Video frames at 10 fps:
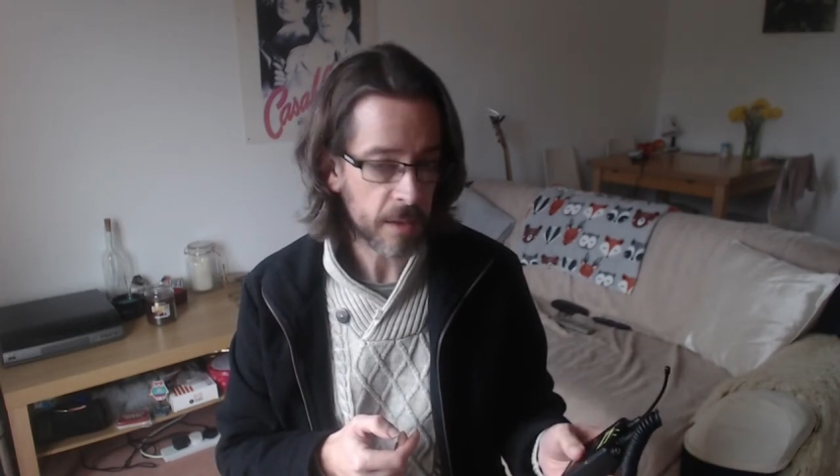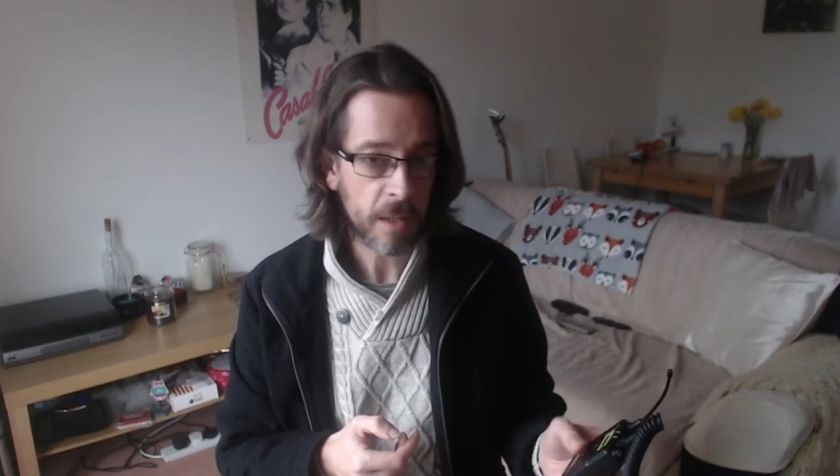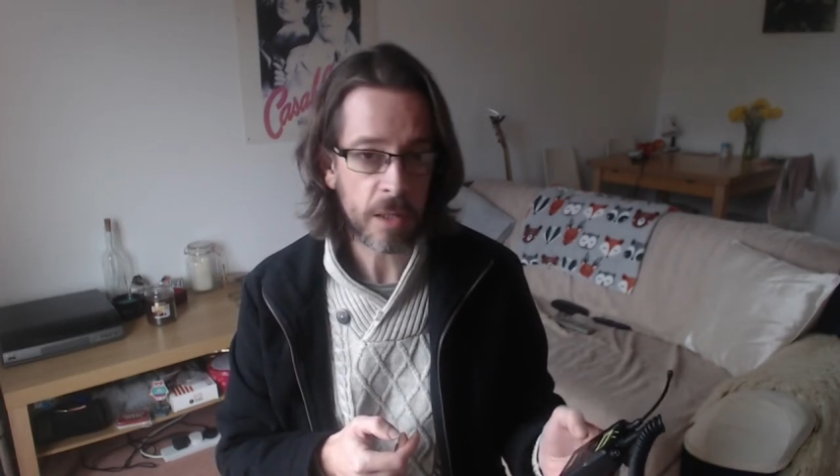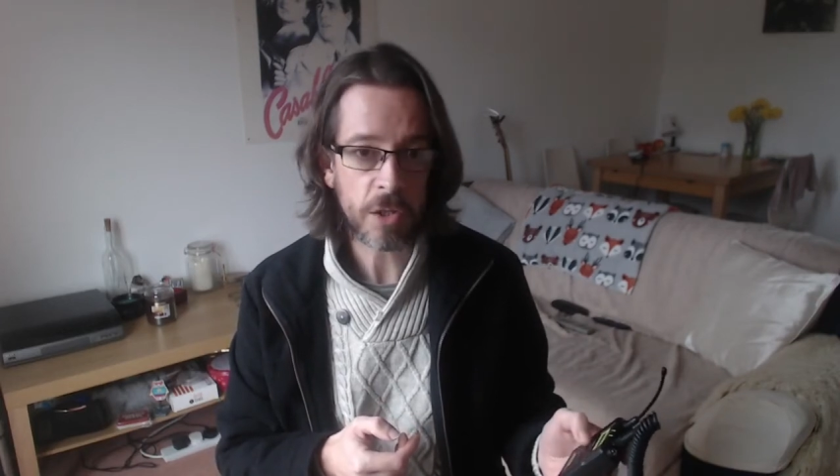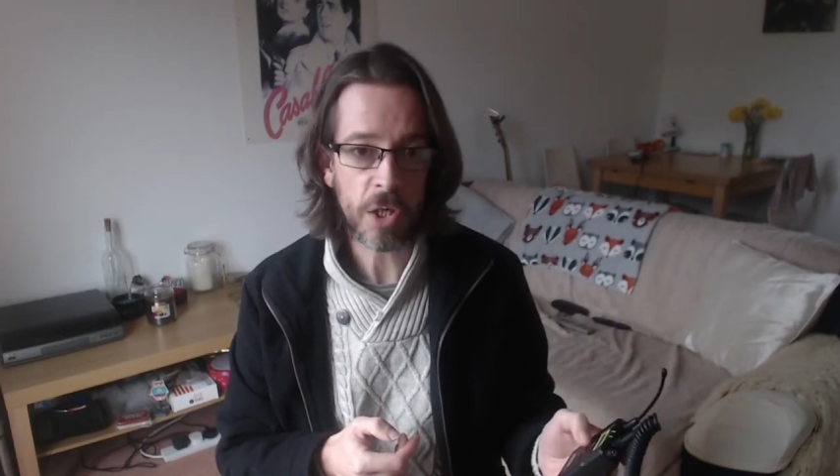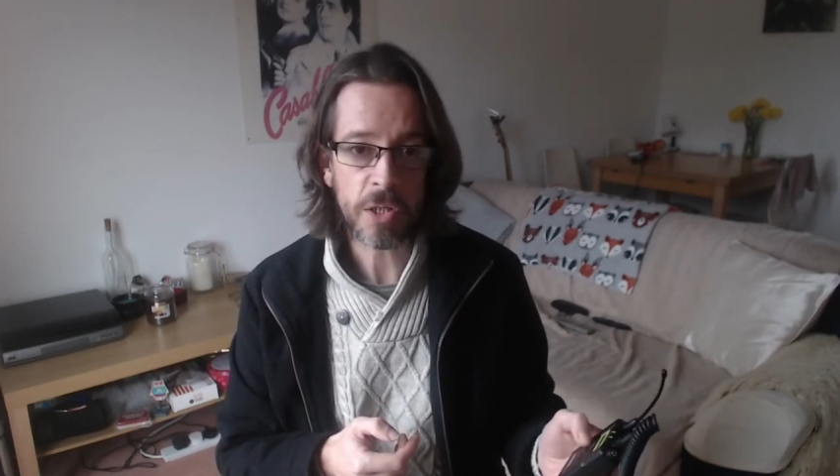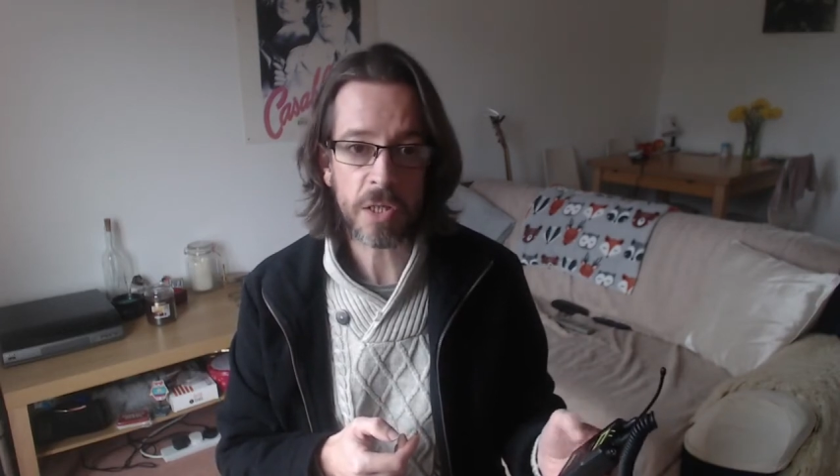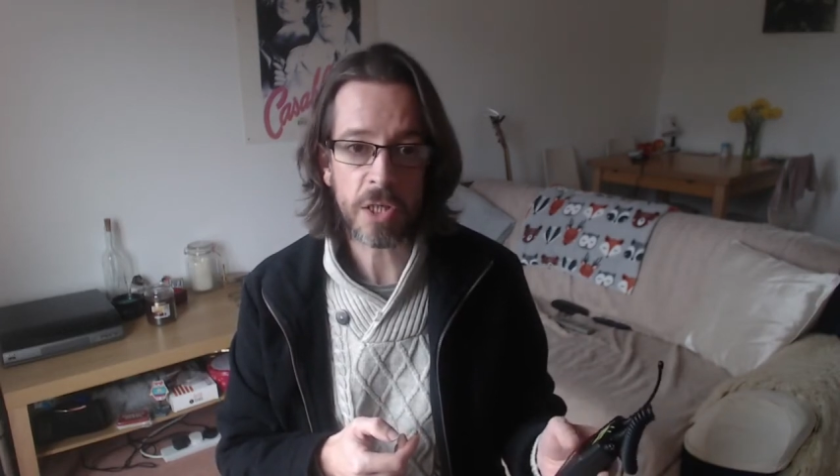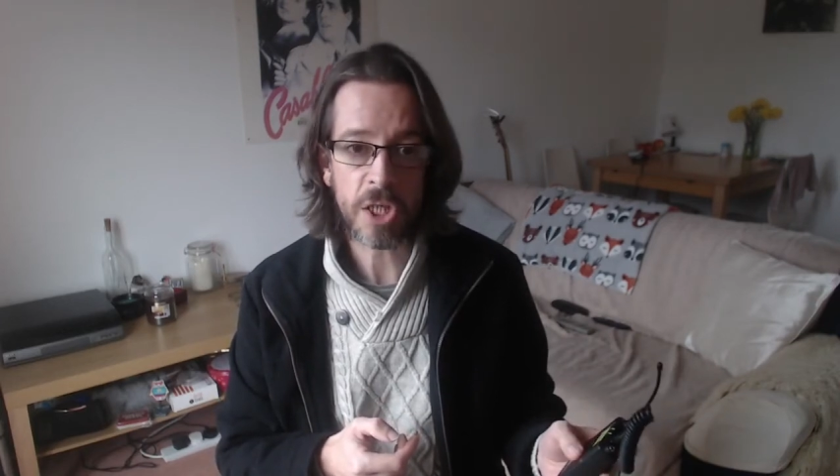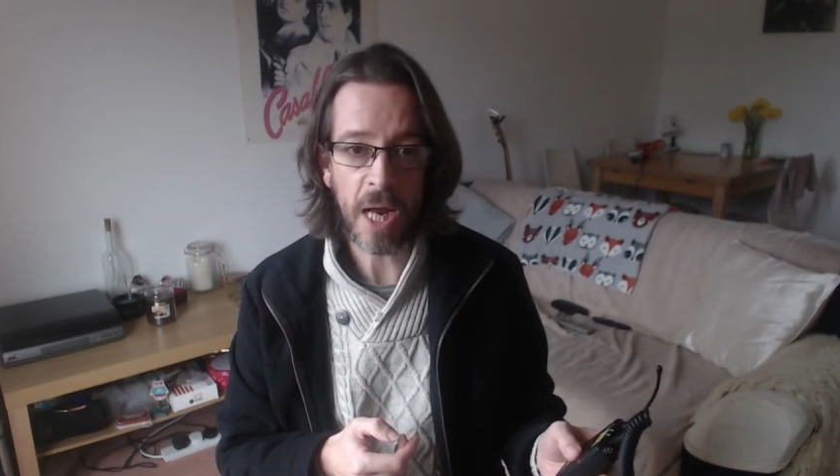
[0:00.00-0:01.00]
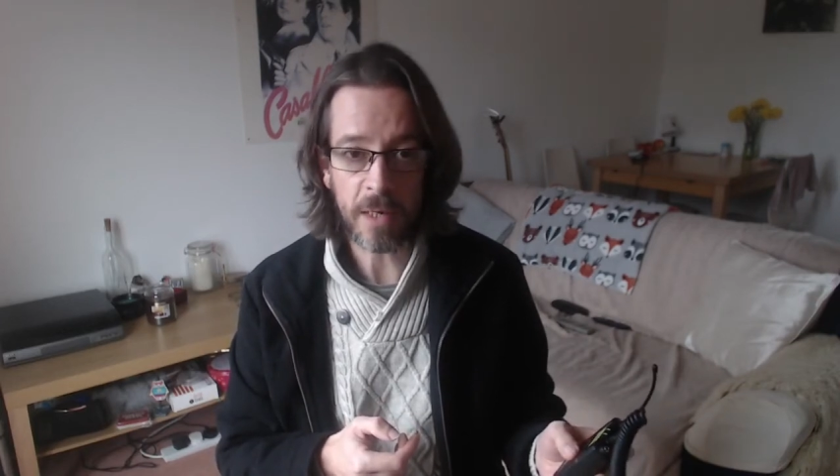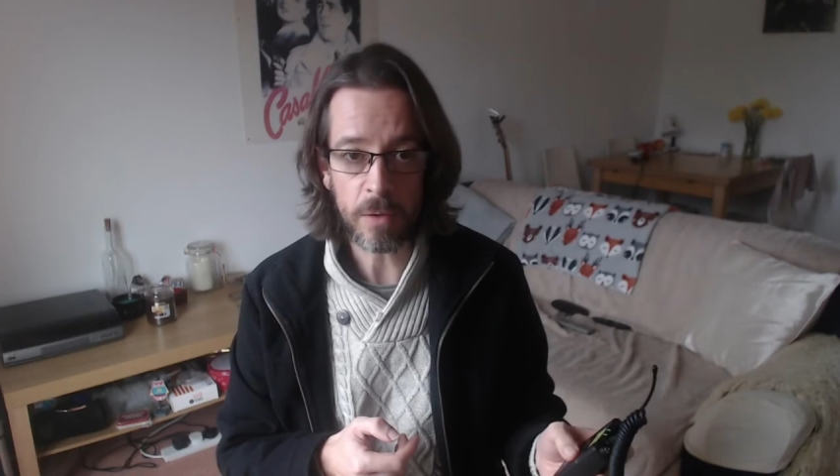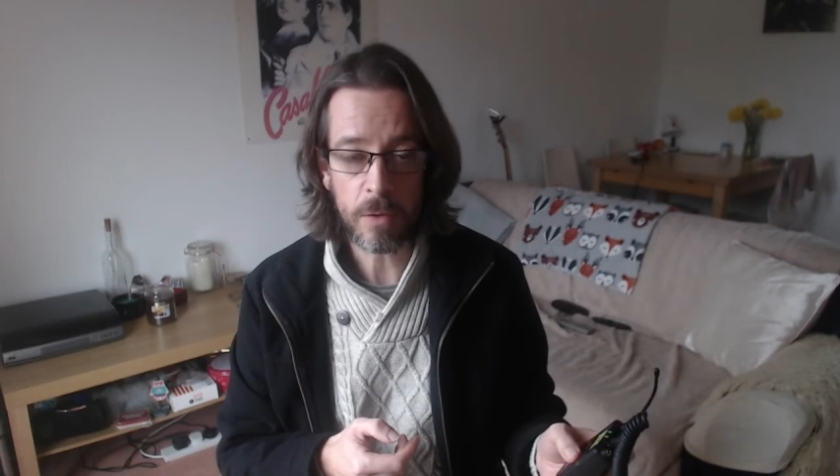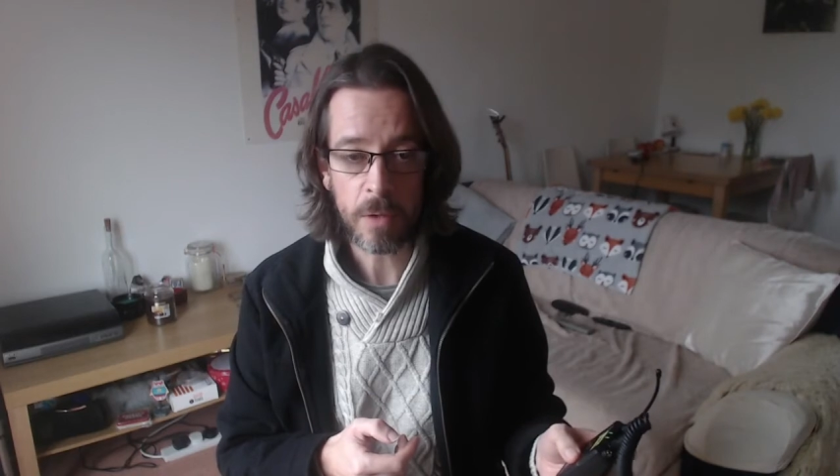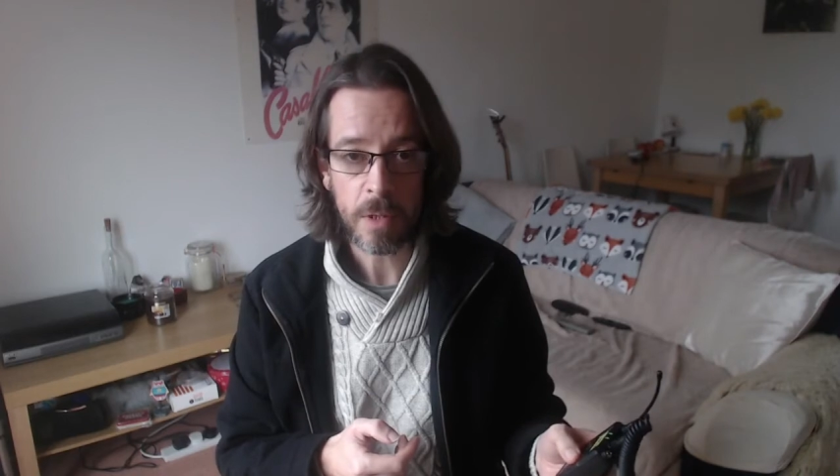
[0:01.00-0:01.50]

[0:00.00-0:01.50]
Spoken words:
adjust the channel